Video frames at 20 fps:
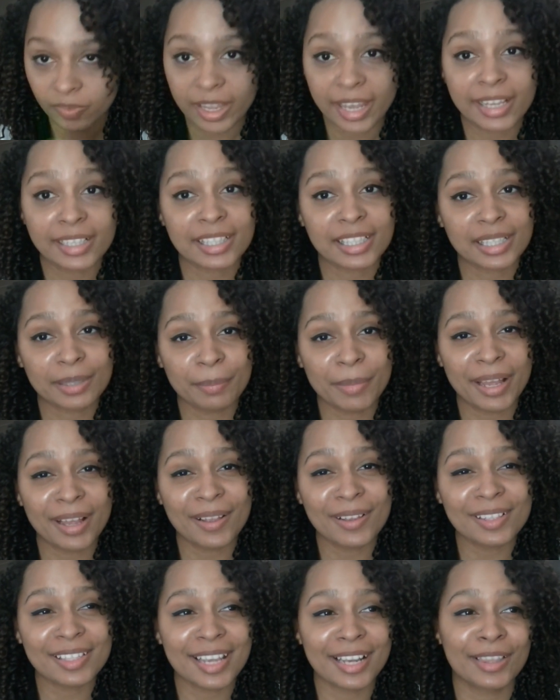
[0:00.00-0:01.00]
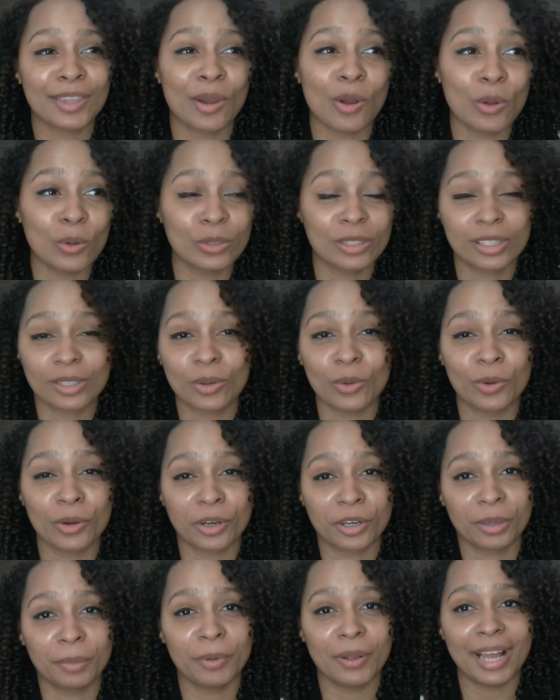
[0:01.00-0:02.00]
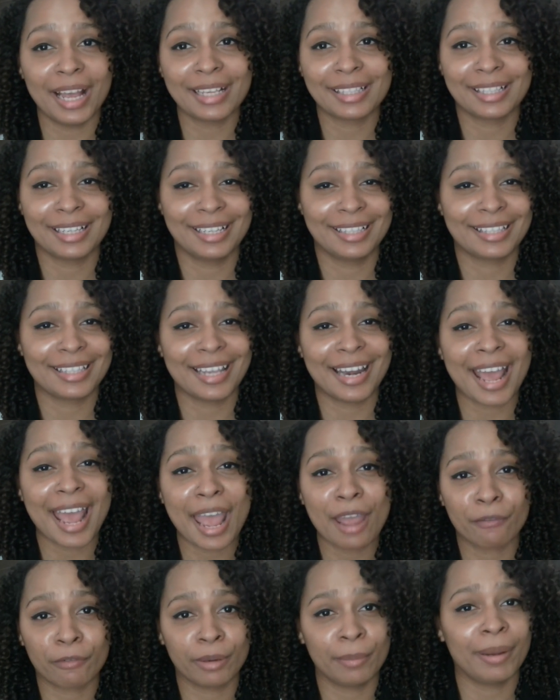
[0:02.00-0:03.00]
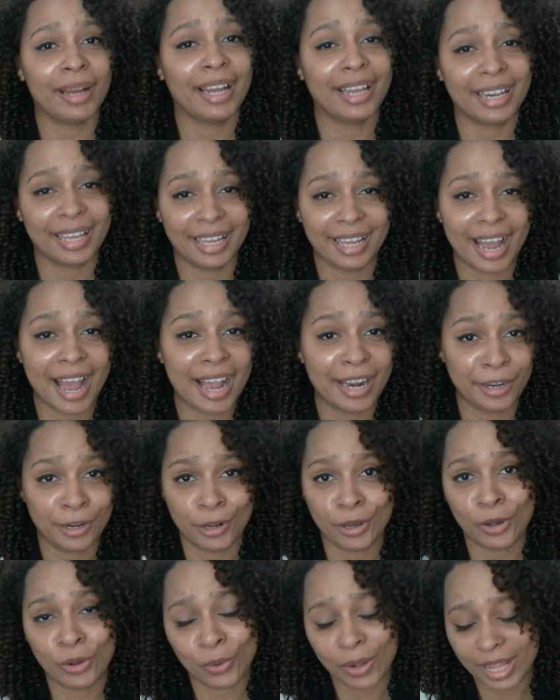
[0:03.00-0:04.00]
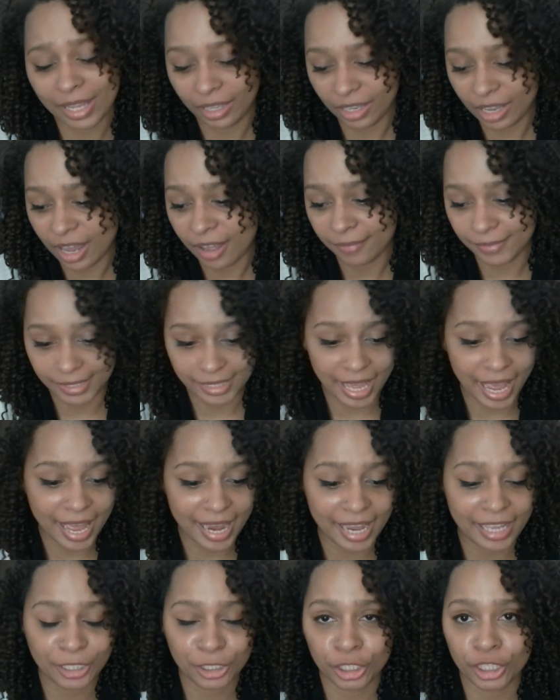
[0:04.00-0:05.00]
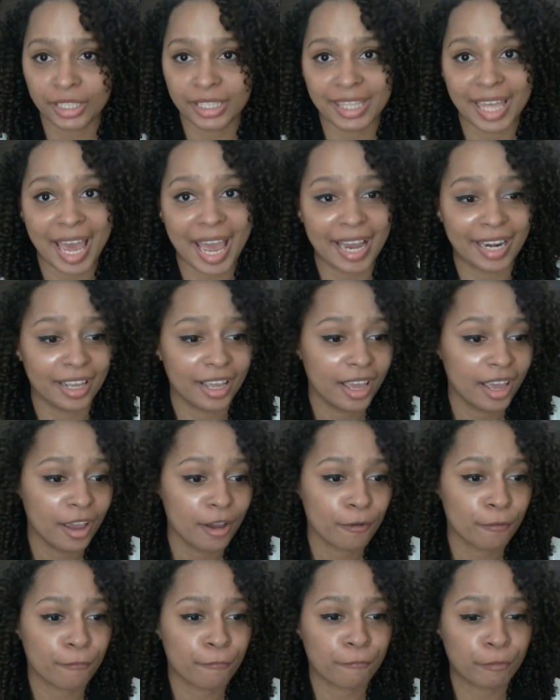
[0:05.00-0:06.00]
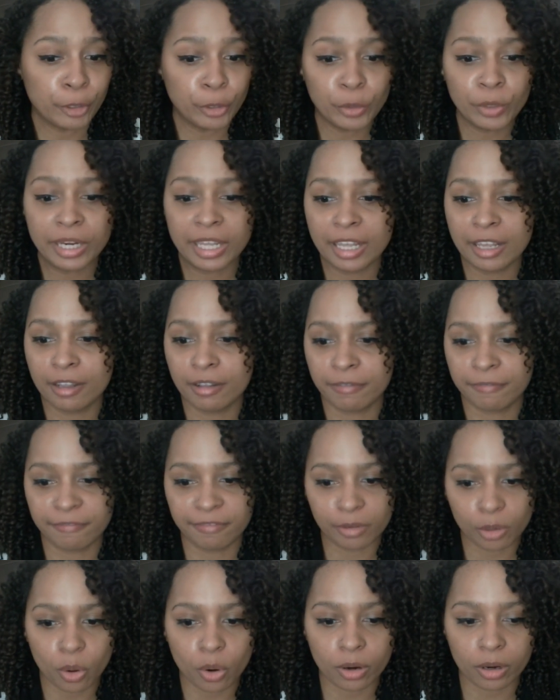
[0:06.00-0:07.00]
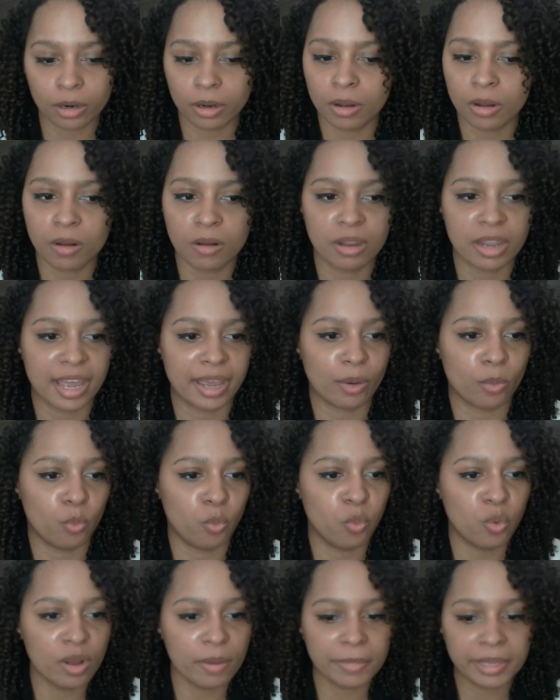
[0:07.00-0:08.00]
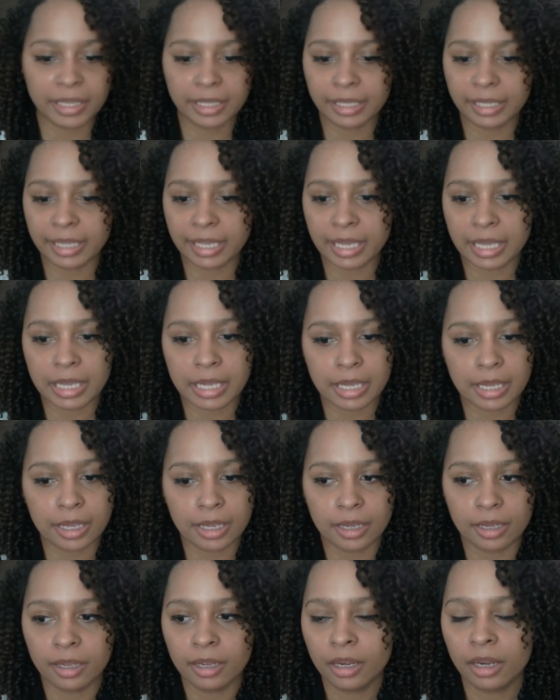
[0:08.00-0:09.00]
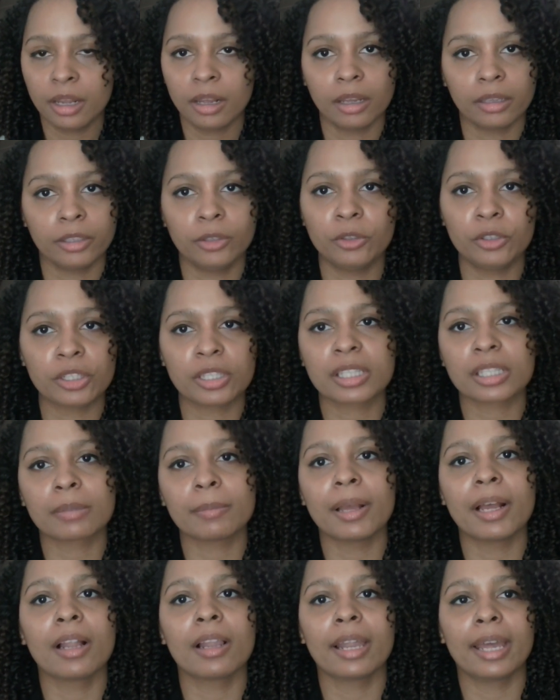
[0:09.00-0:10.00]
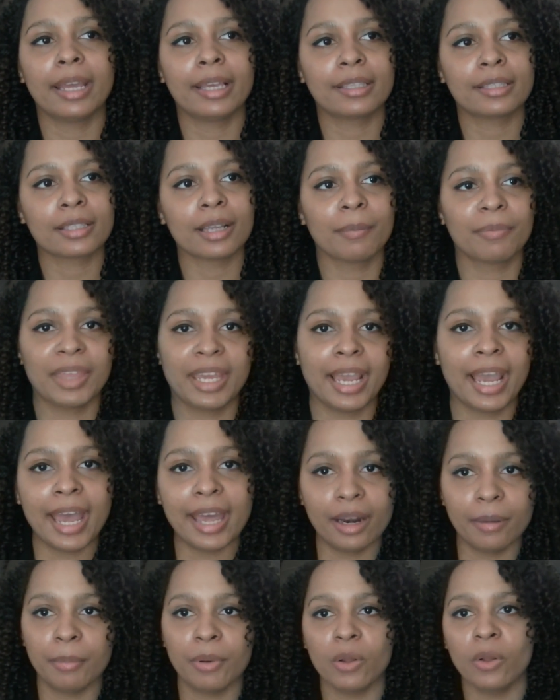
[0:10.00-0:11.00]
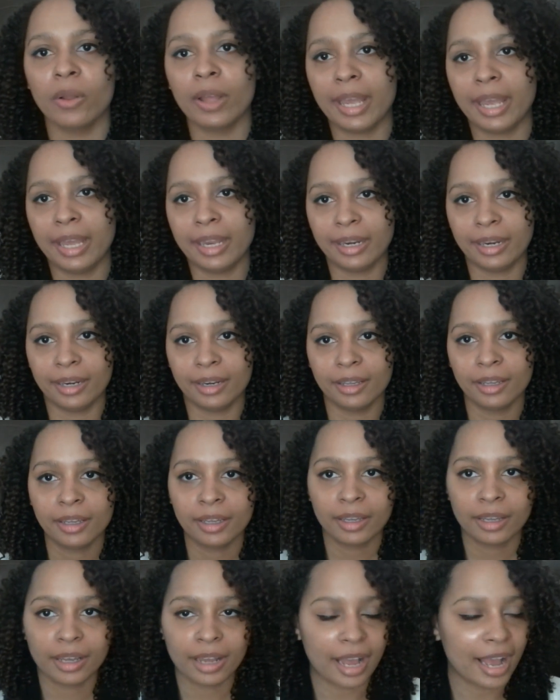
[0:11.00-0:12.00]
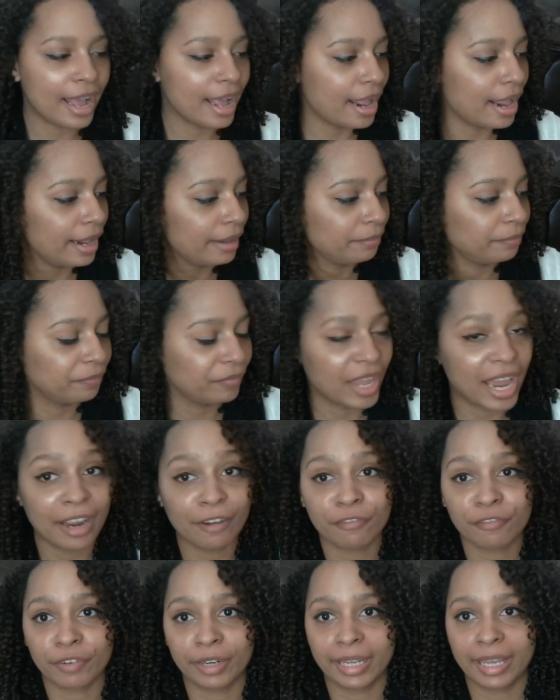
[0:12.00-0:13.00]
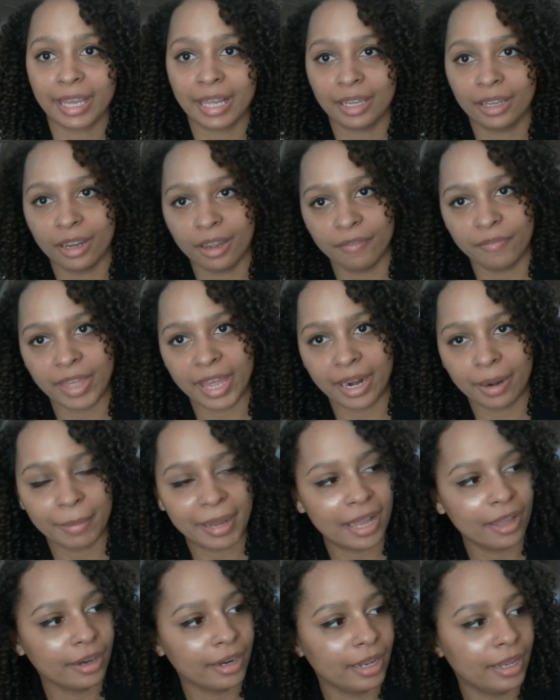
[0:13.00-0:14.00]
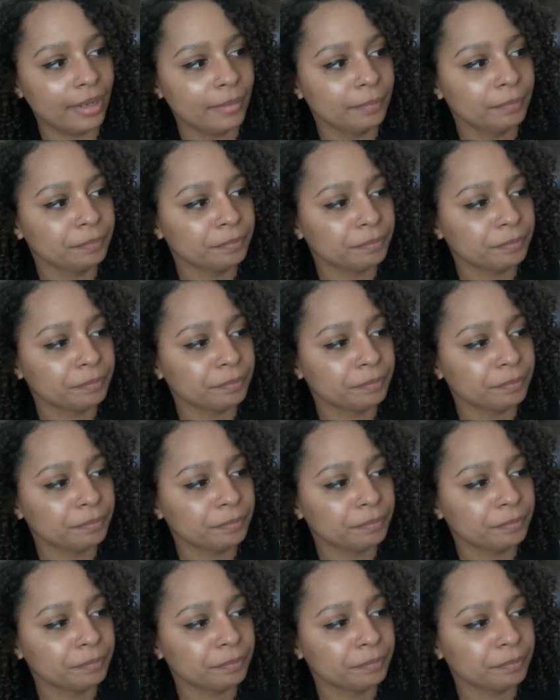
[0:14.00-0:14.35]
It smells like the old school herbal essence, and everybody I know loves that. It's just that fruity, floral, like womanly, you just smell like something edible, and I freaking love that about it.